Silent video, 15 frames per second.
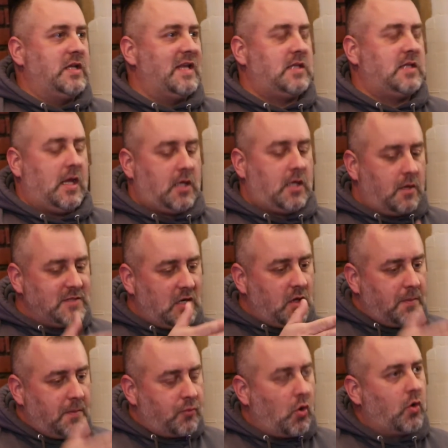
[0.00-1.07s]
It, it comes down to
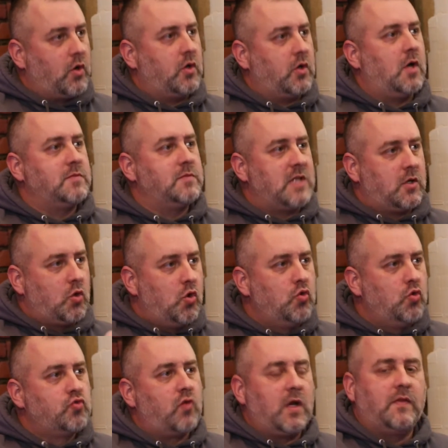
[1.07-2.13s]
the broker. It comes down to
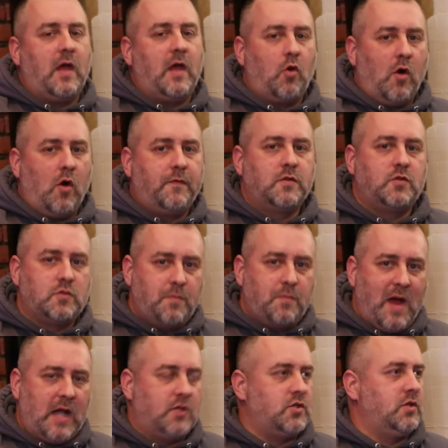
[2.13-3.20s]
who's running that office, who's
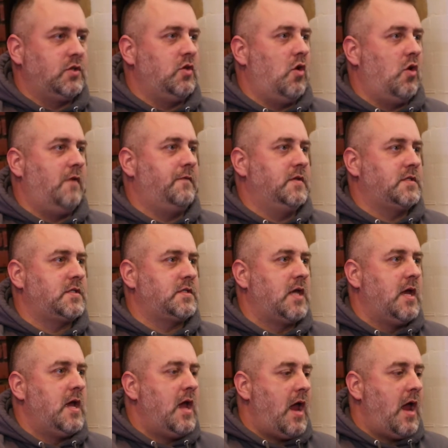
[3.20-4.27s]
managing the office,
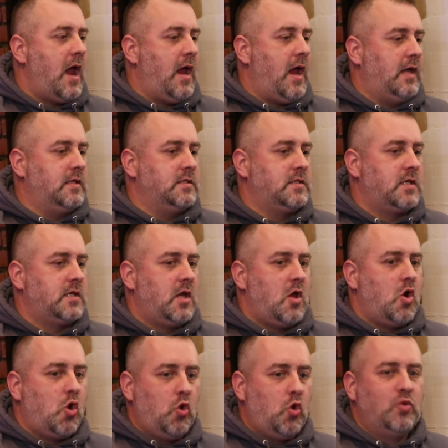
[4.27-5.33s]
and
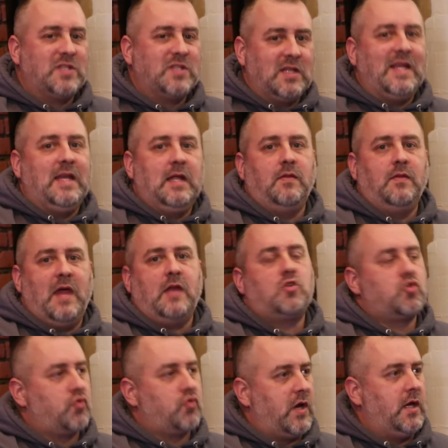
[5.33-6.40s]
who's leading that
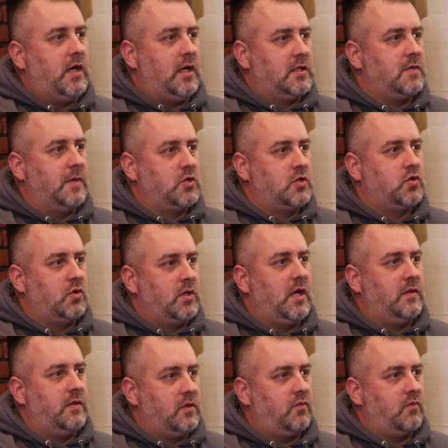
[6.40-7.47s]
training to make sure you're
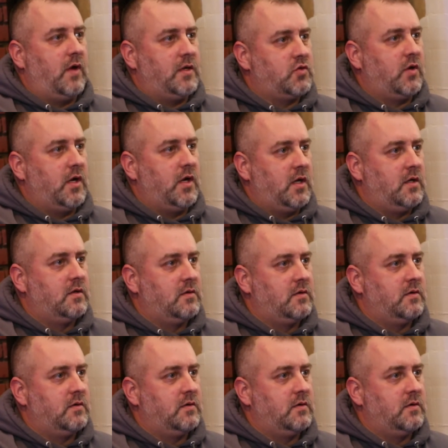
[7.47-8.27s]
getting the right training.